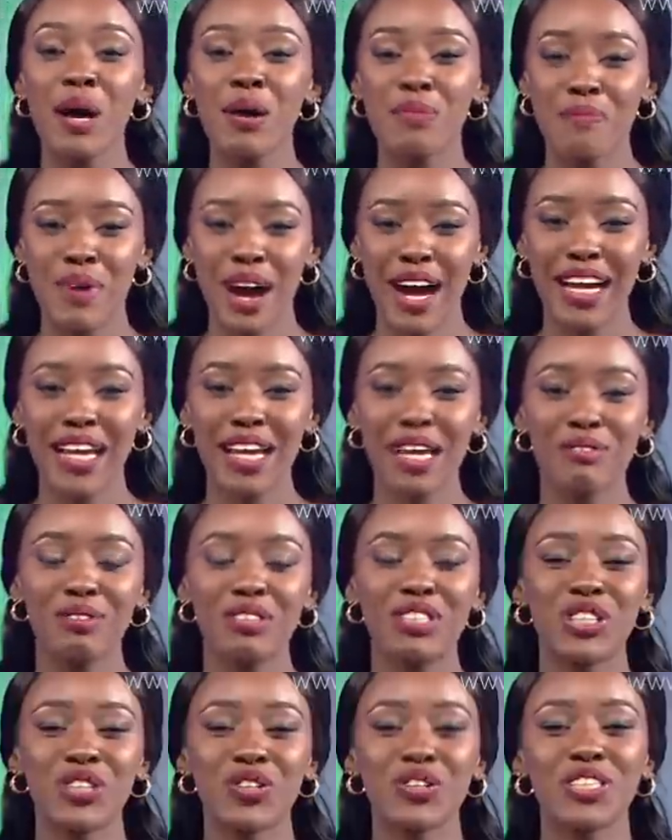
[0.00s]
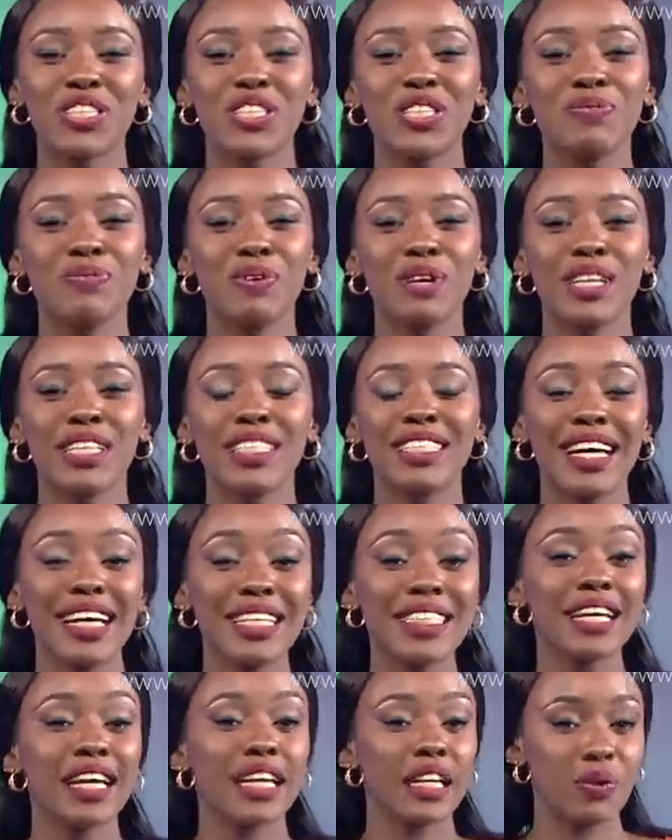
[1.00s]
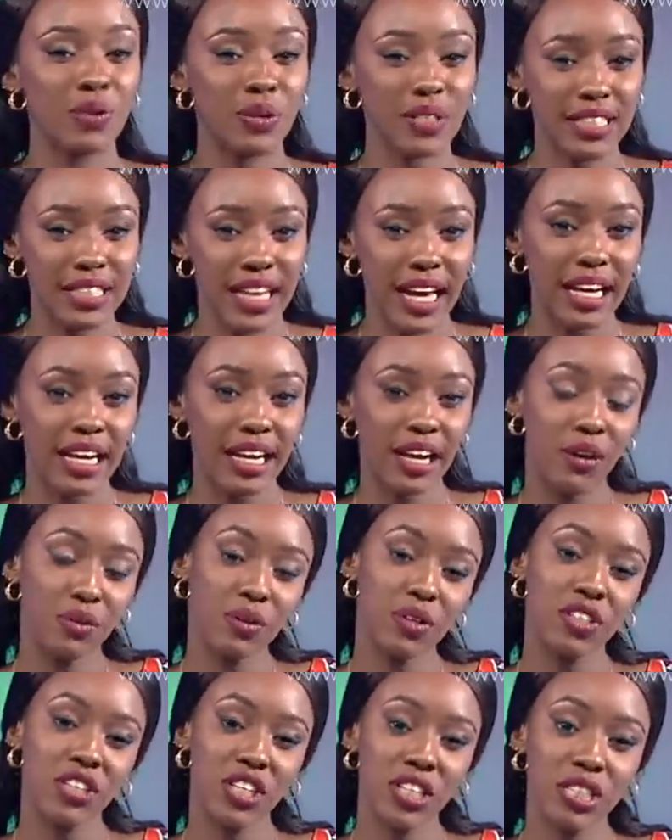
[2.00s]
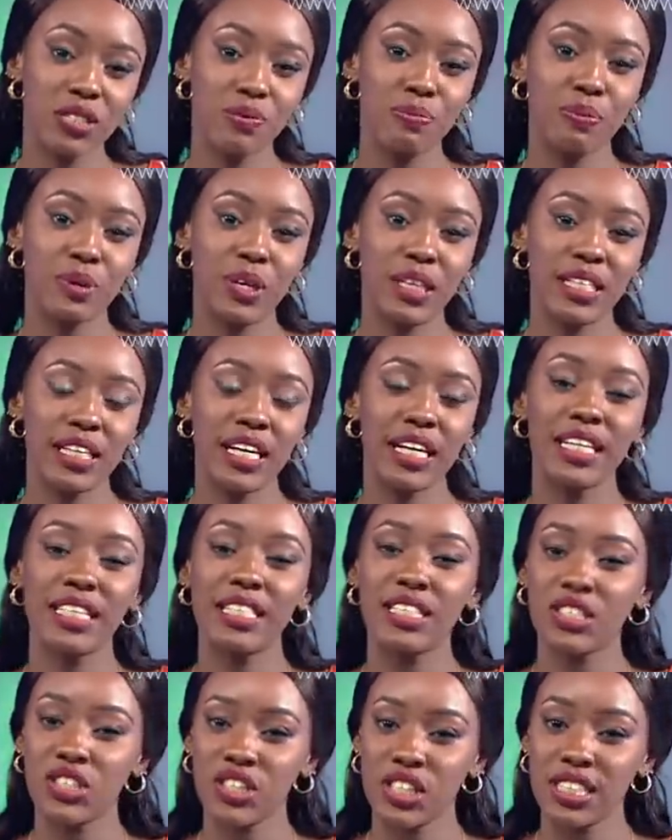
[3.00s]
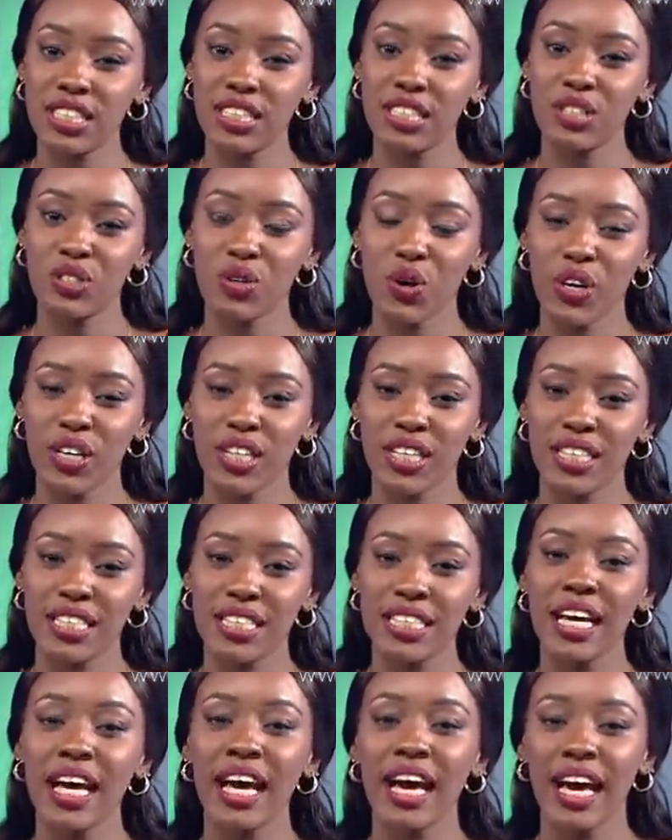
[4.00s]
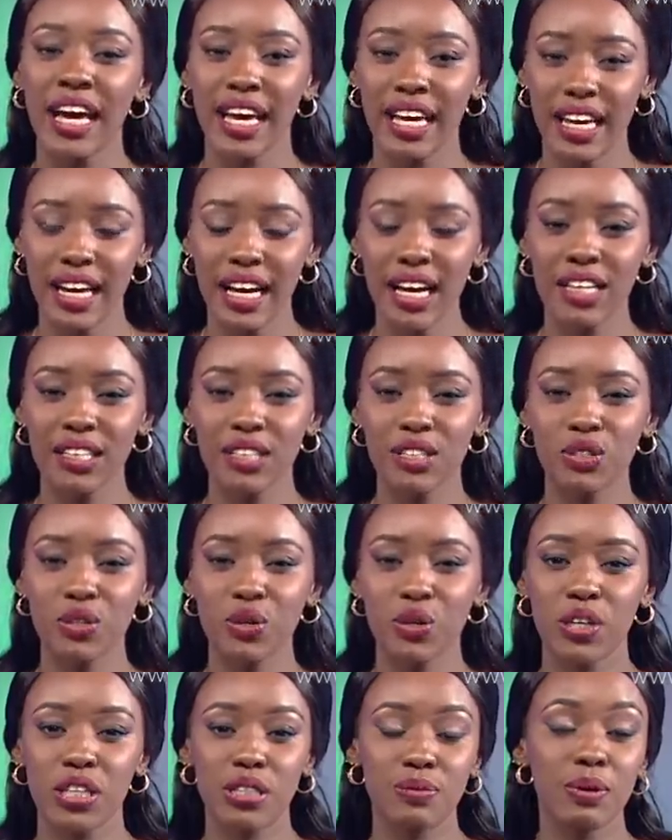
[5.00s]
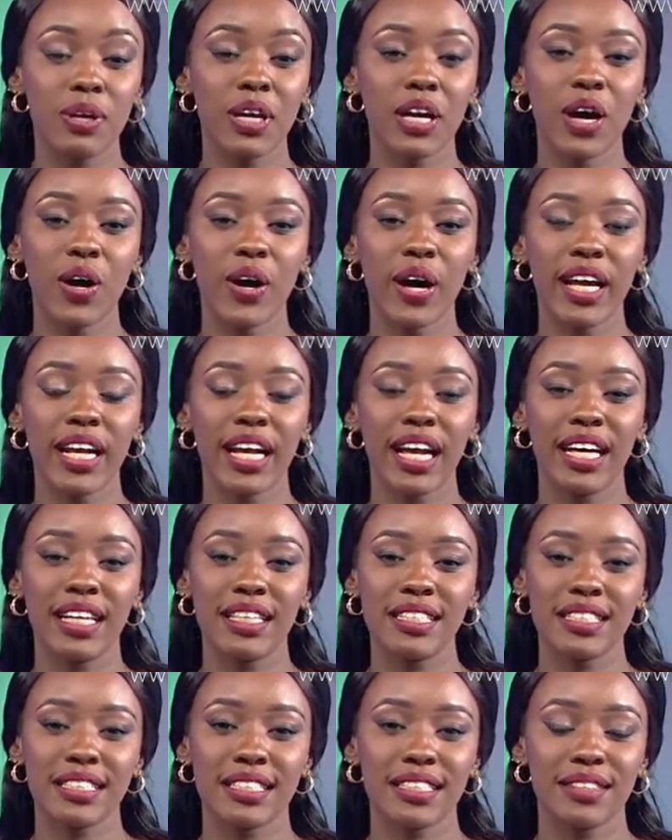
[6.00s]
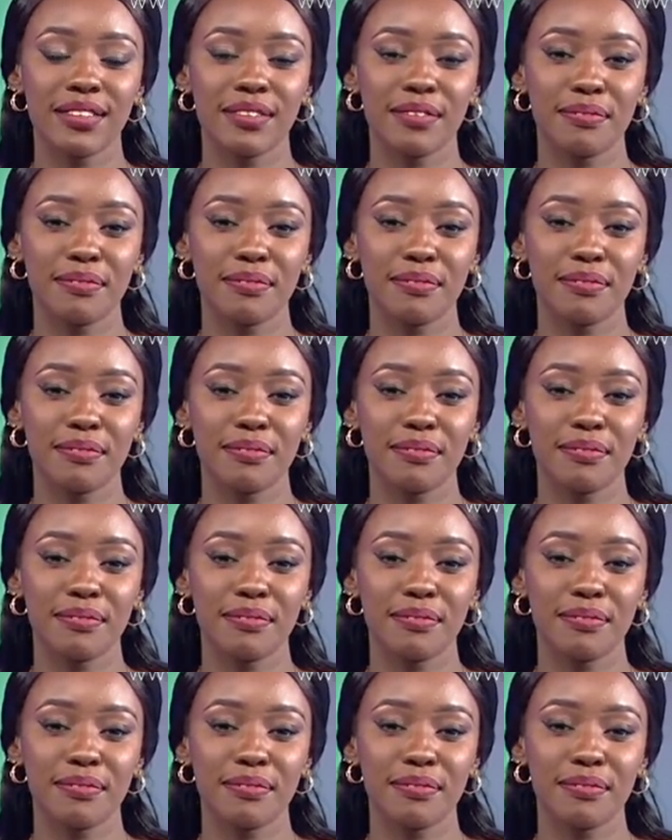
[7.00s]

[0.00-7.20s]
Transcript: My name is Cherotich Bernadette and our sign language interpreter is Tracy Dorcas. Here are the stories making our headlines.